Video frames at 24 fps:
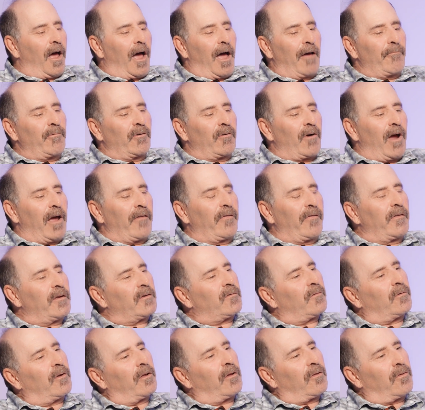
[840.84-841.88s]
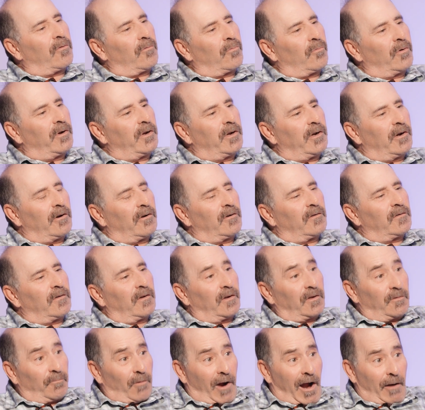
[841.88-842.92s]
I've been riding this for like 3 years, and
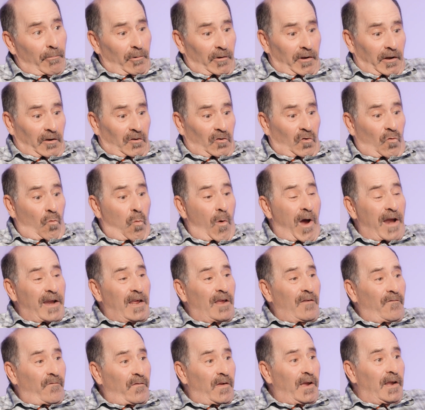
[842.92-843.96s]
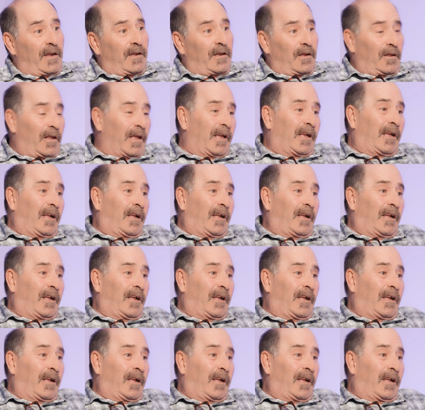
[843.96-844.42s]
it's probably like 20 feet to like